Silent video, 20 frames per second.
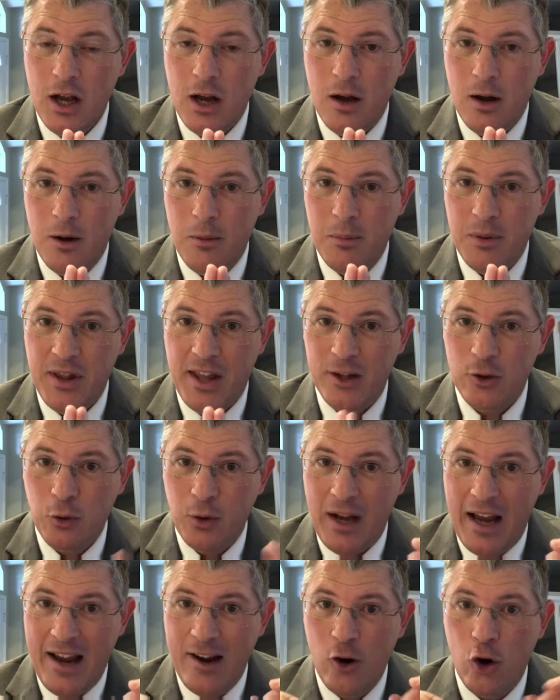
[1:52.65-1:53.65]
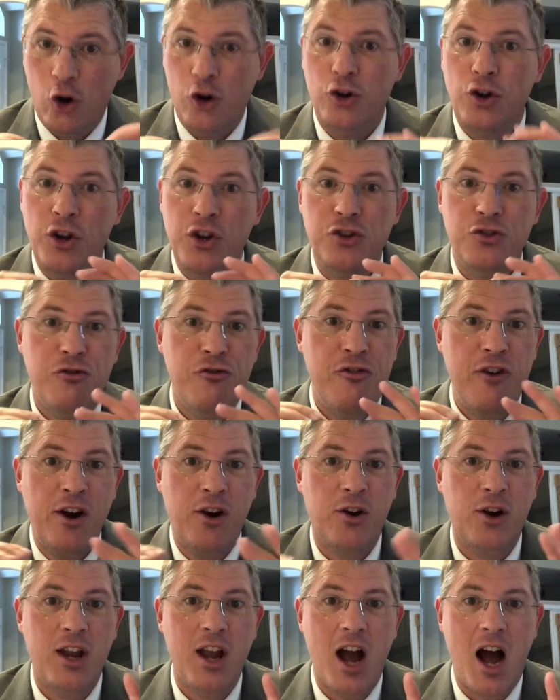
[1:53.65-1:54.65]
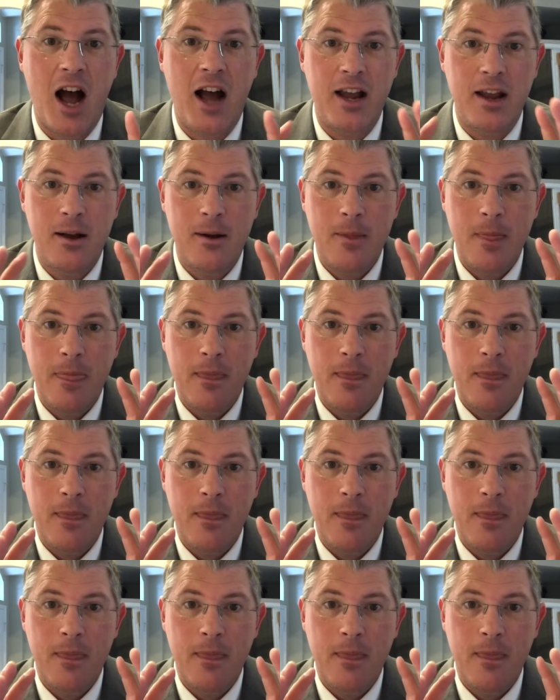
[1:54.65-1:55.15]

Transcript: but that's when anger is very high,